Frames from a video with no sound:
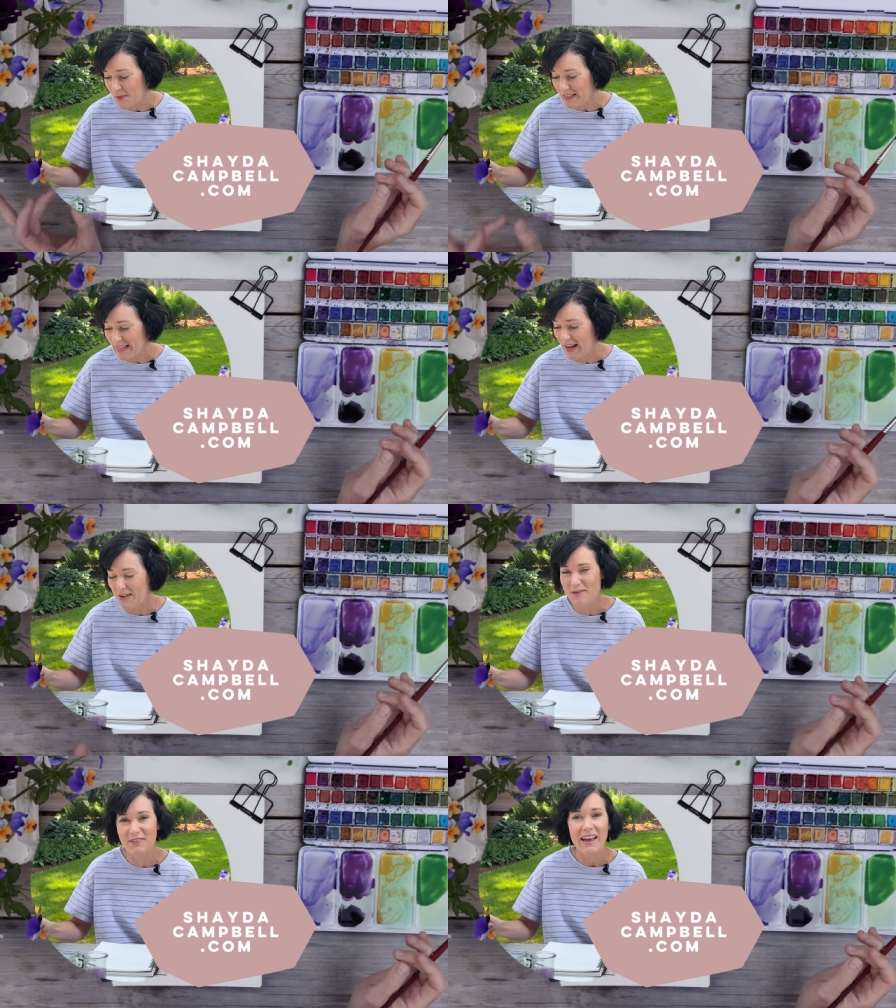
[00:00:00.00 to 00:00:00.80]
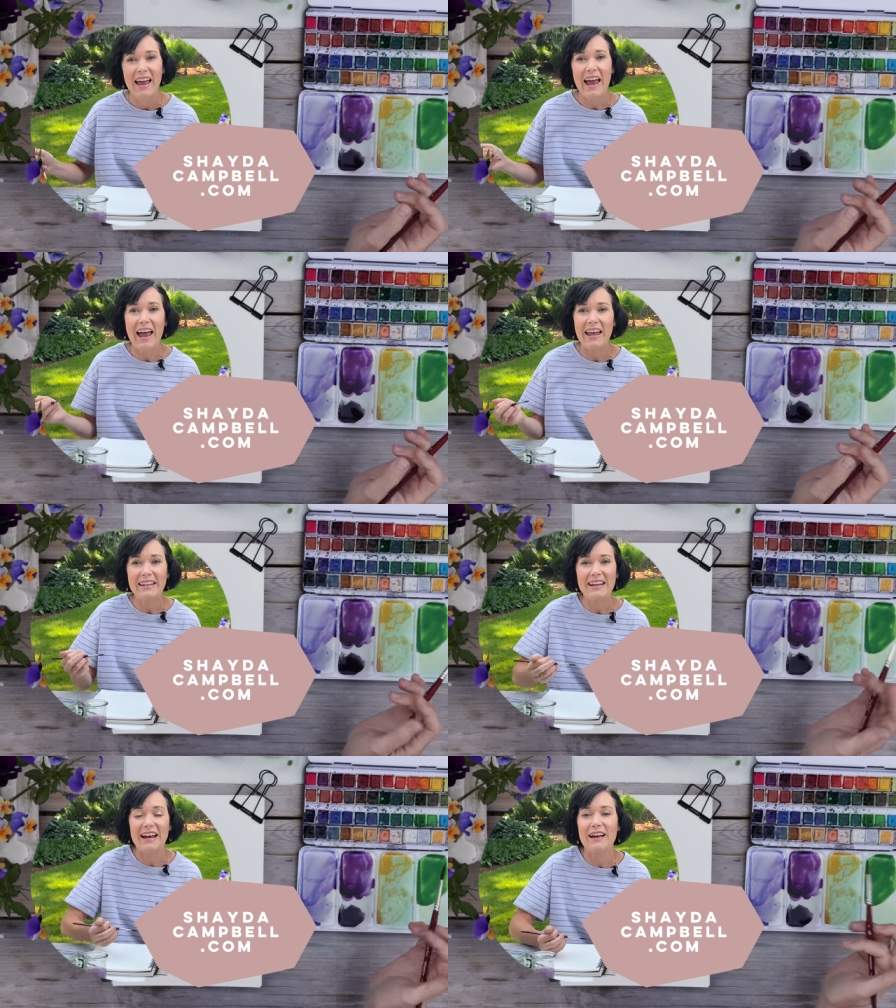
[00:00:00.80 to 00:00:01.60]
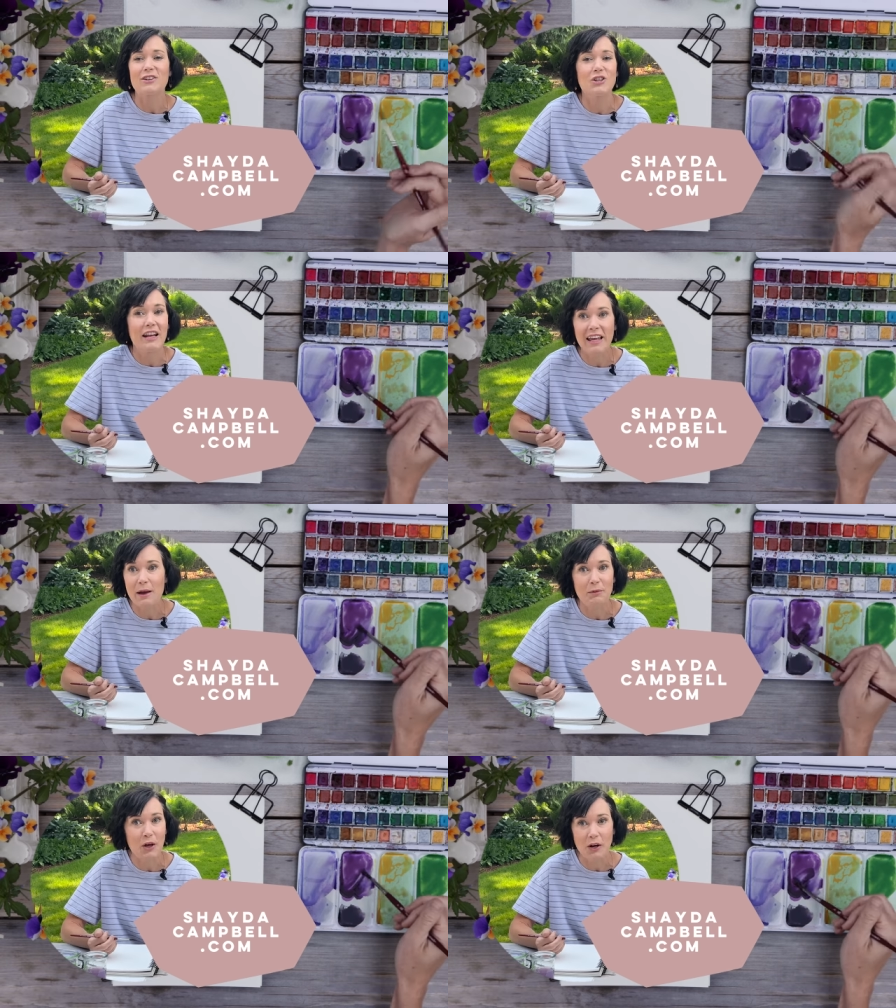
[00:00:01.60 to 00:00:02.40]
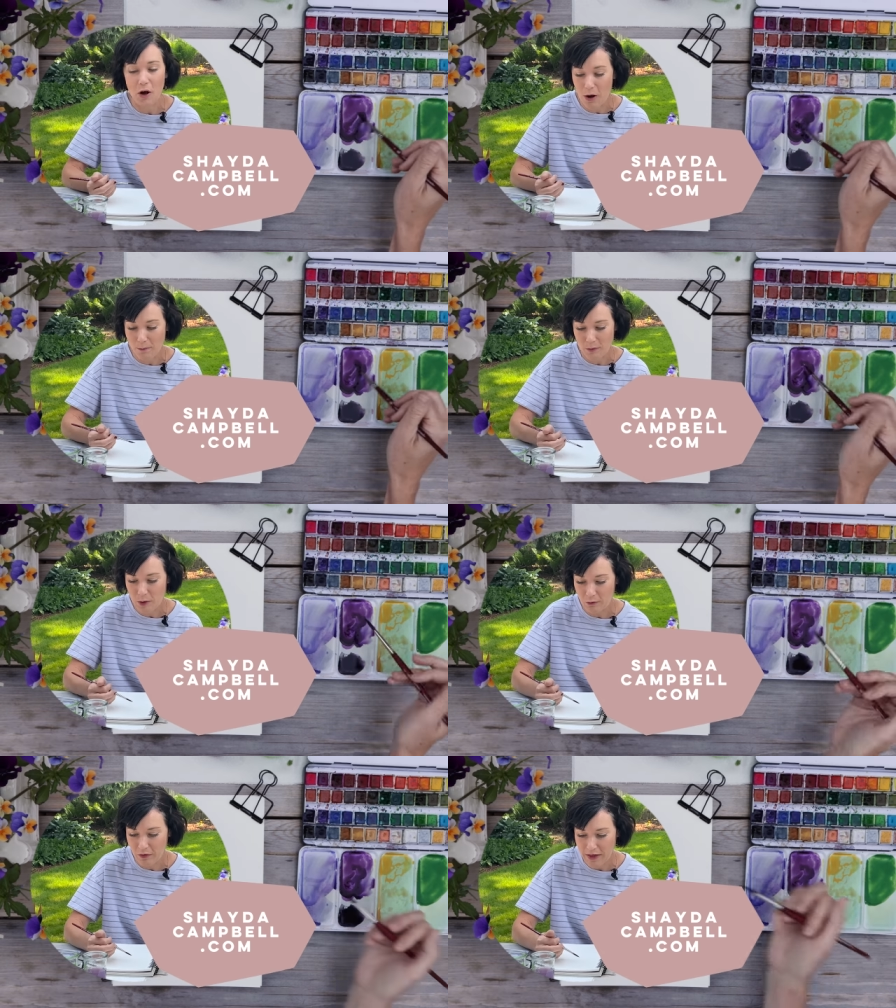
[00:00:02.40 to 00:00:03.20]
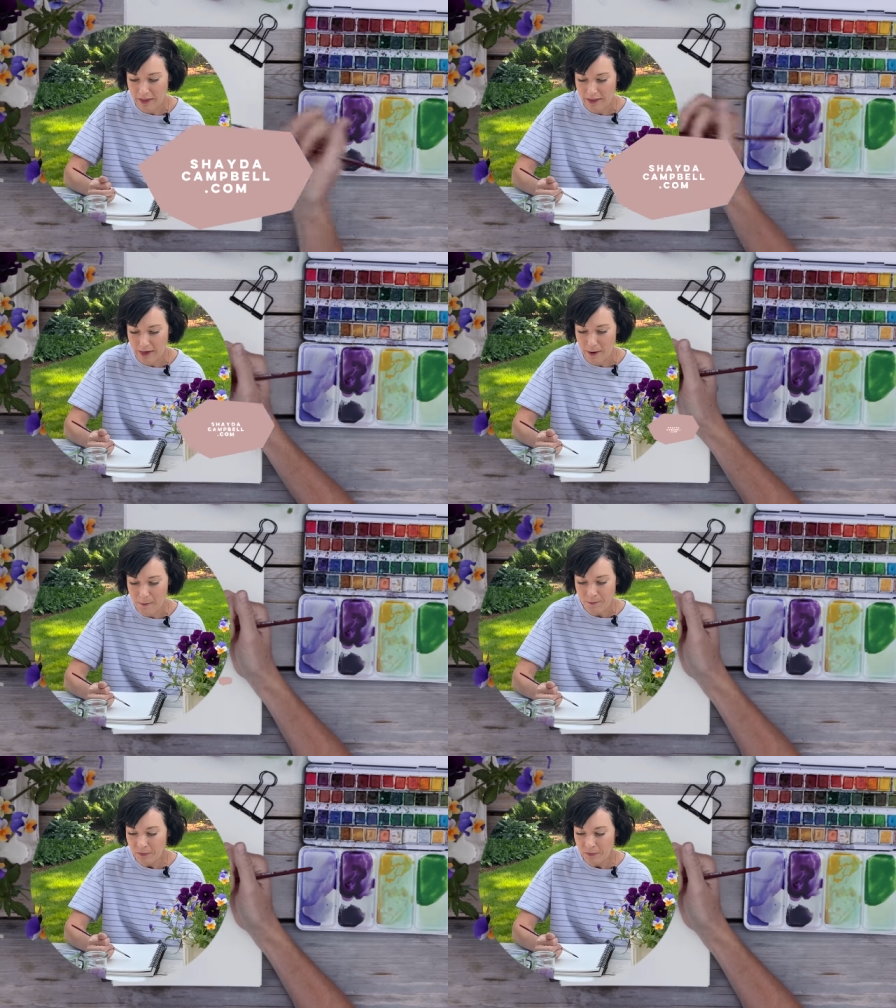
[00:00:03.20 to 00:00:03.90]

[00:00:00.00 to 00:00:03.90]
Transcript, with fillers: myself and uh, shaydacampbell.com. You'll find it there.